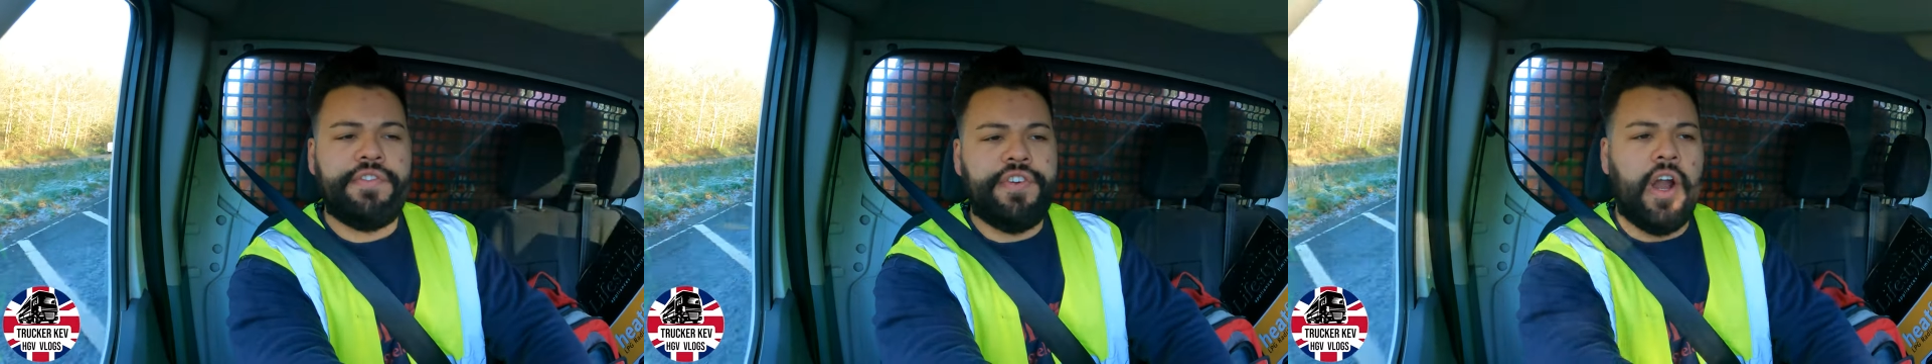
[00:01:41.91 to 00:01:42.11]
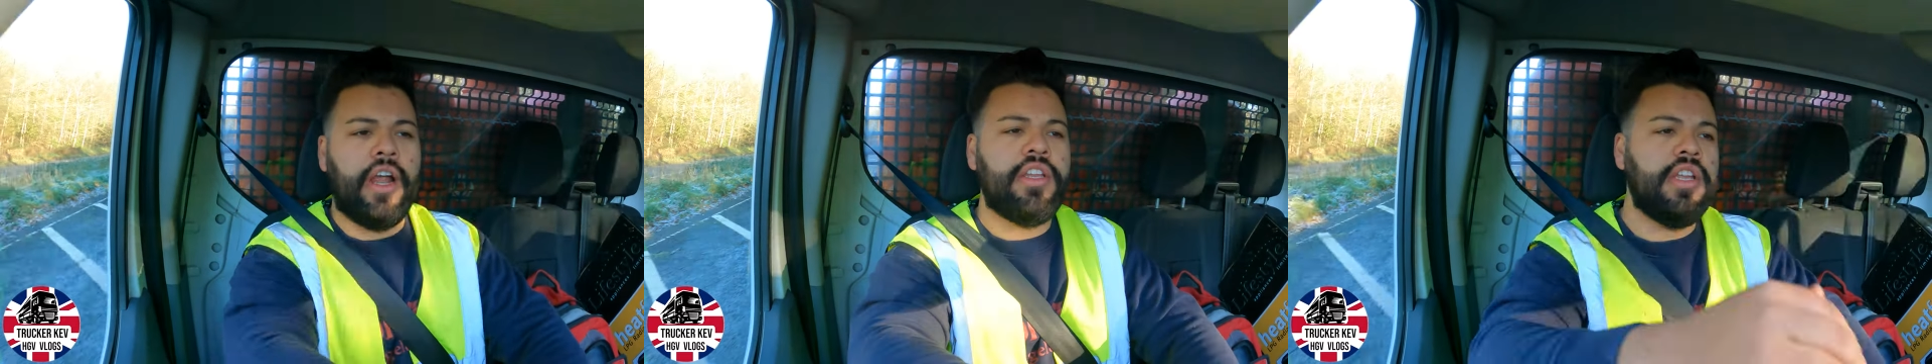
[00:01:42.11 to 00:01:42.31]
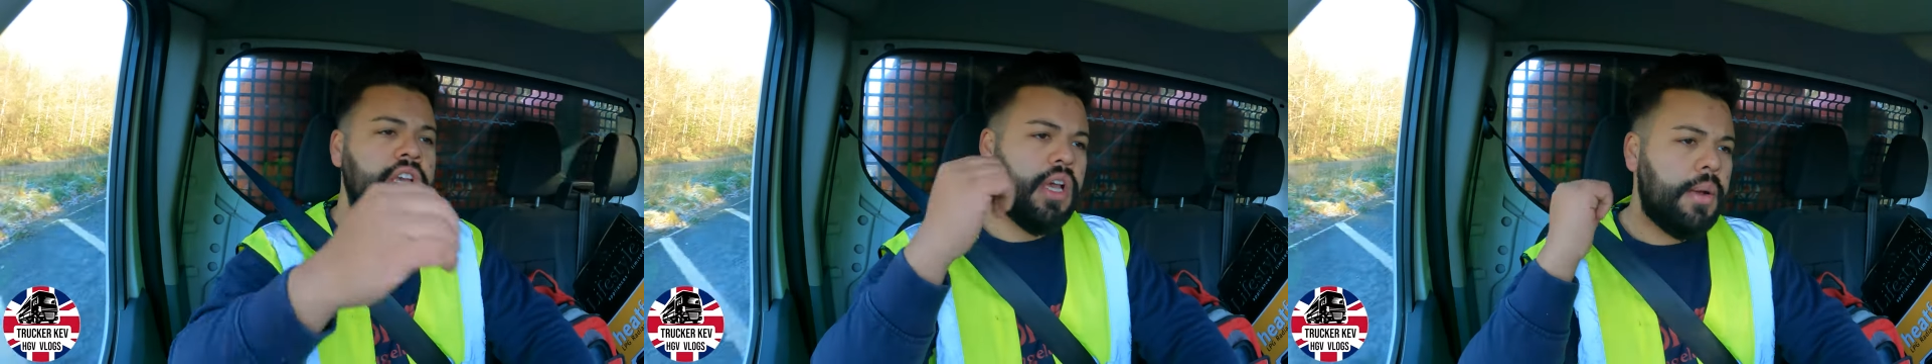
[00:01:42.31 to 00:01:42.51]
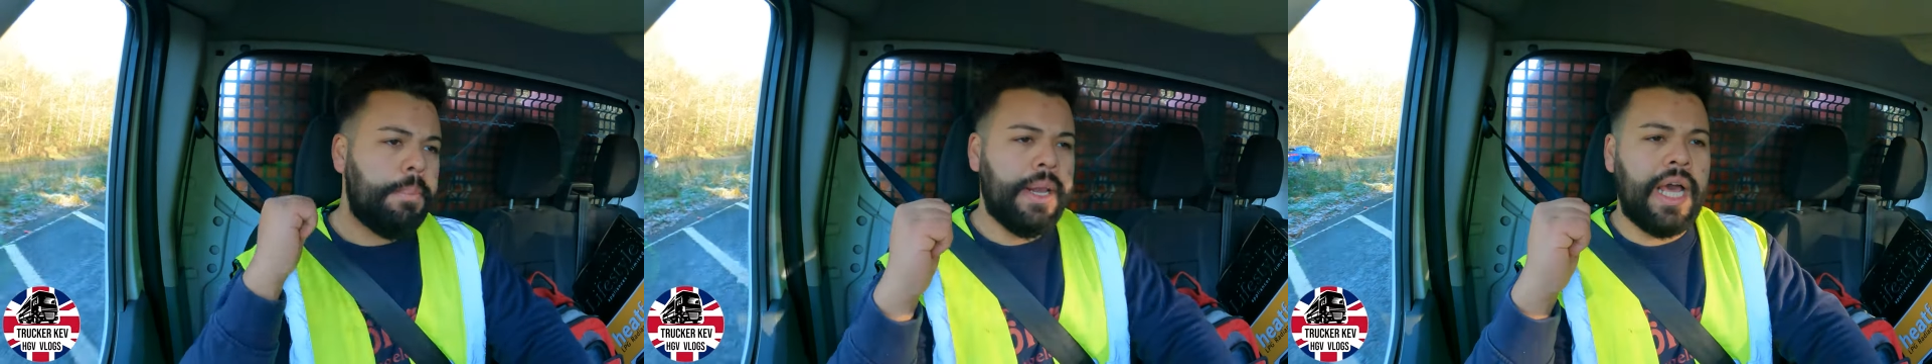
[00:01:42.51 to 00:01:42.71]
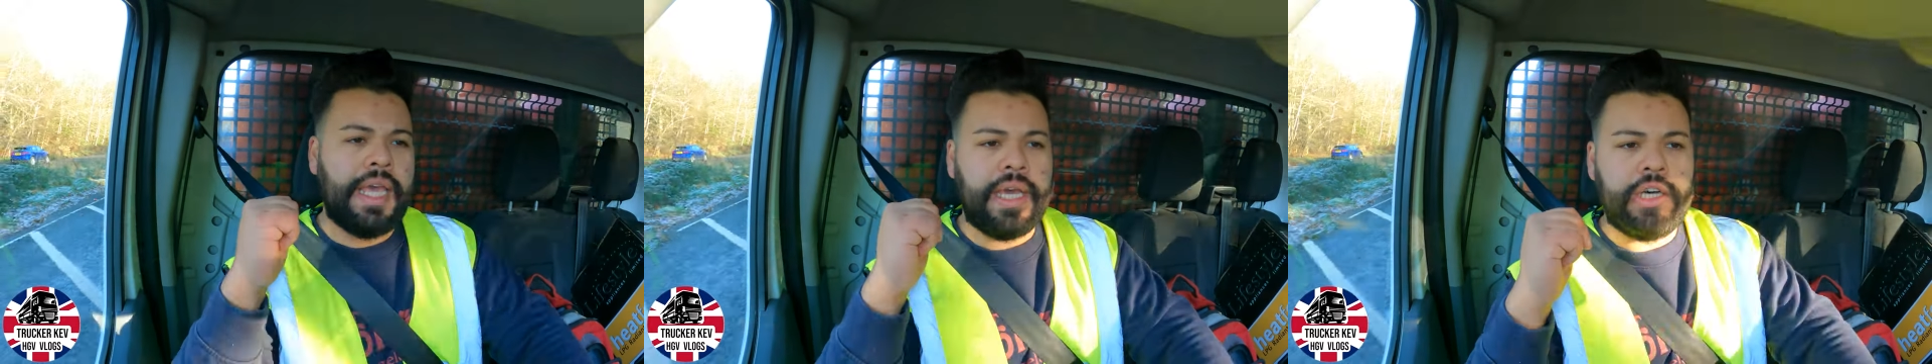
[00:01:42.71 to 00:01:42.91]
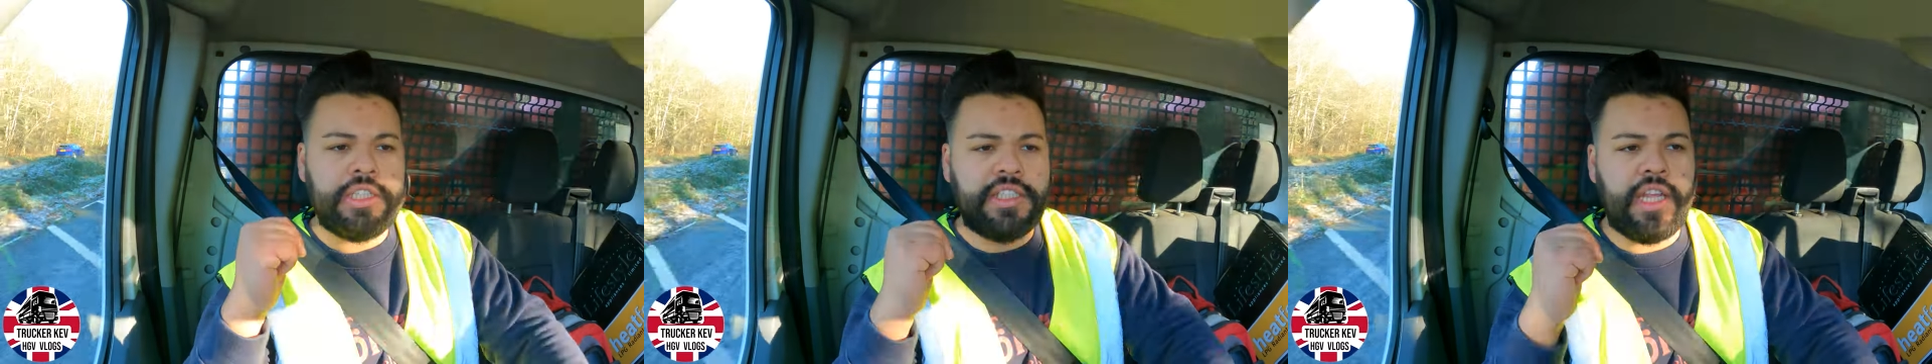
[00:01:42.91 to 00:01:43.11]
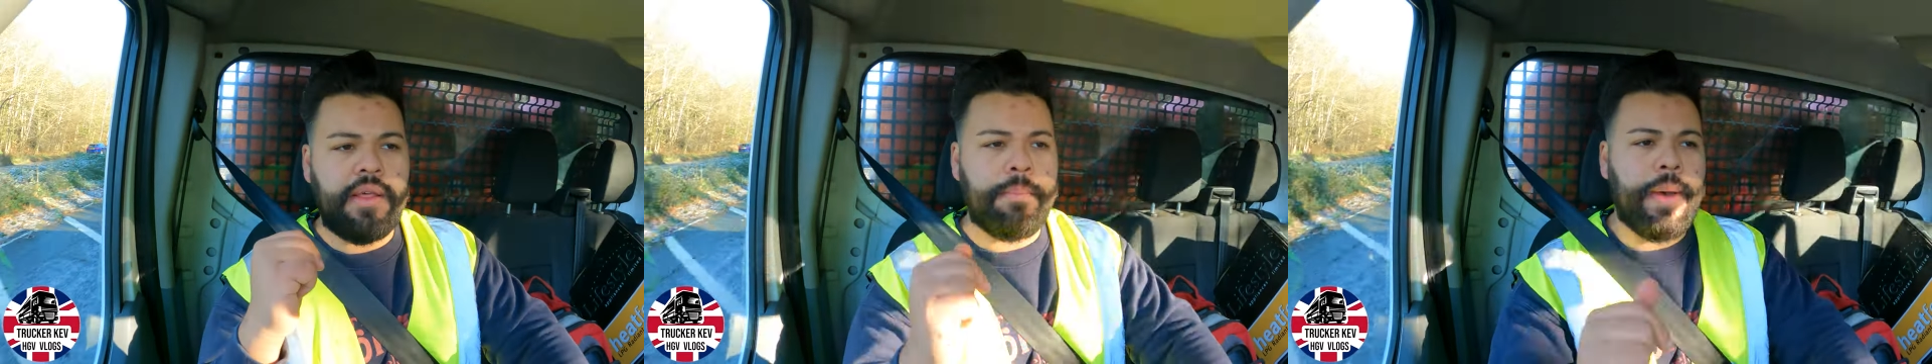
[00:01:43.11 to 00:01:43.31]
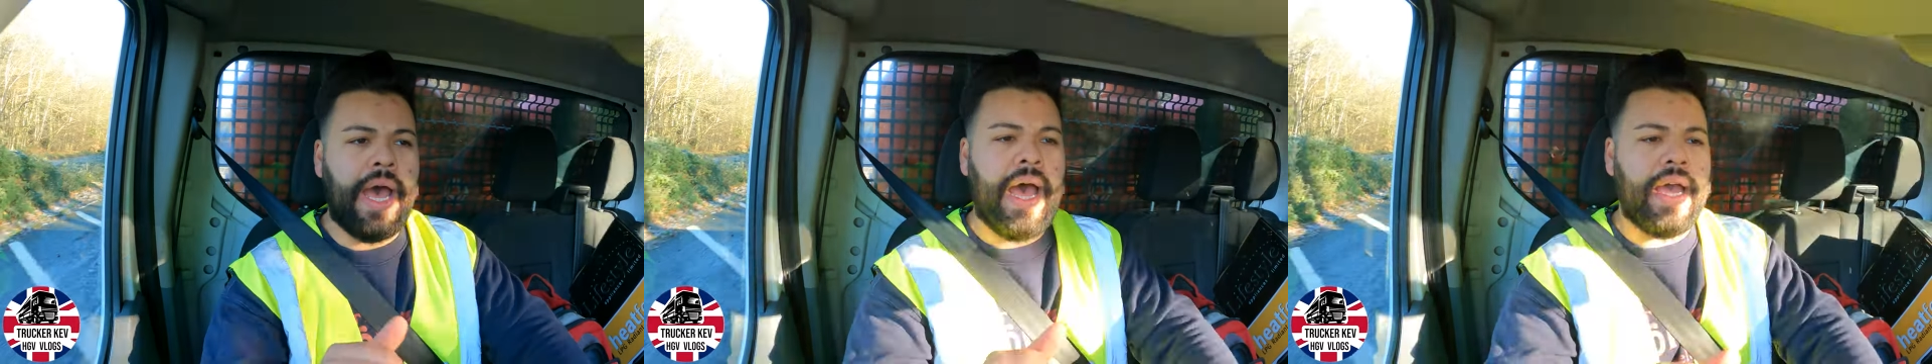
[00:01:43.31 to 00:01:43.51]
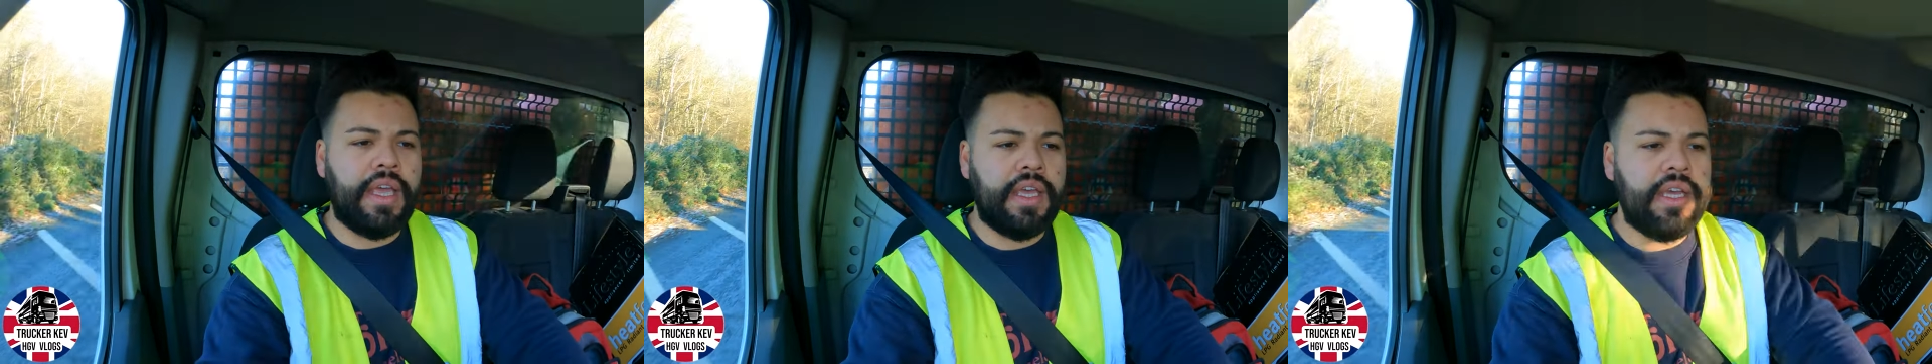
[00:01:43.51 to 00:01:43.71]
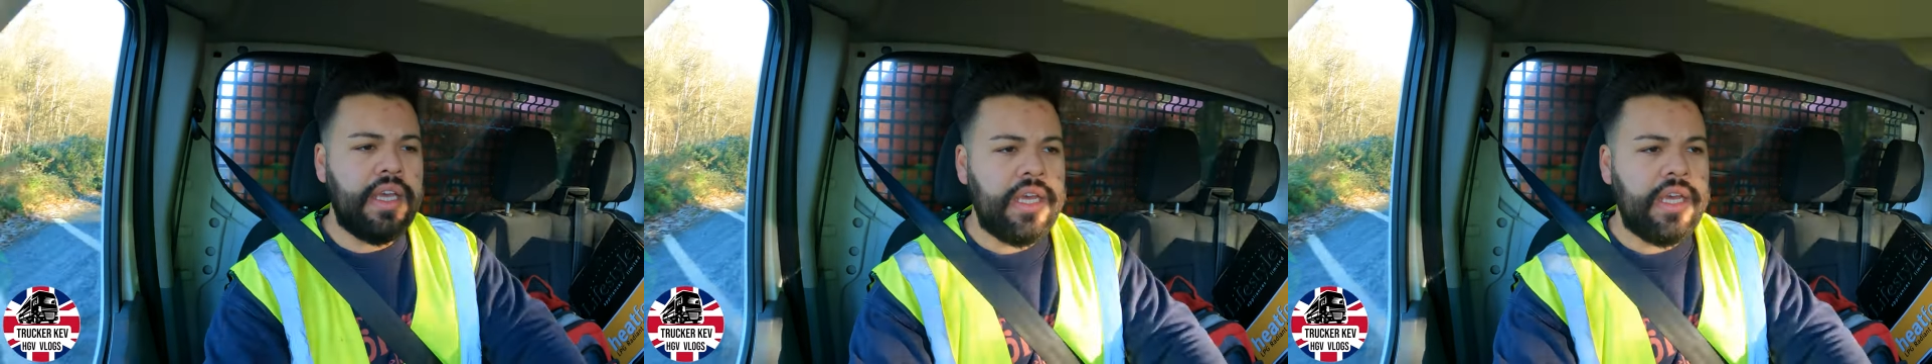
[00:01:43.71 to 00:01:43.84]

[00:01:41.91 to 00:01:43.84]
front, placards at the back,